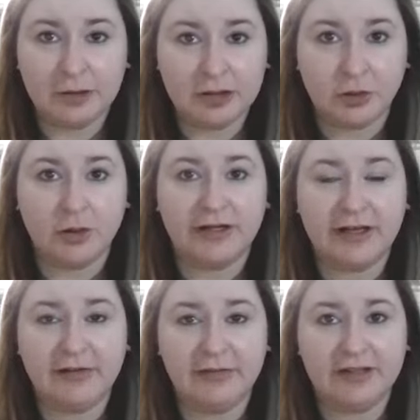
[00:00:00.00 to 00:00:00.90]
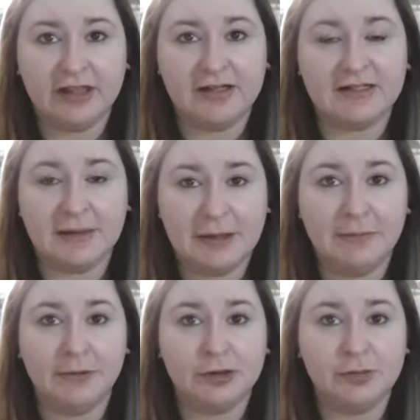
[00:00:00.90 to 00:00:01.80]
With the majority of the things
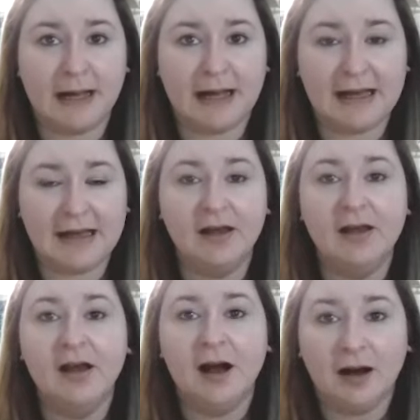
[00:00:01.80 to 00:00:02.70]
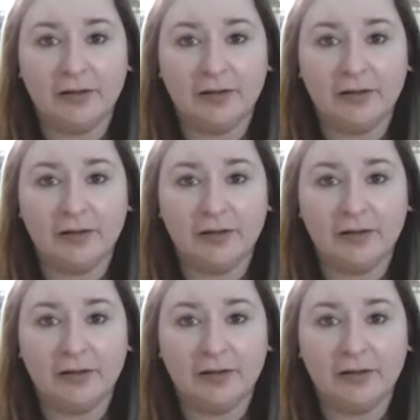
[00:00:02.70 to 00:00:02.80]
that people do buy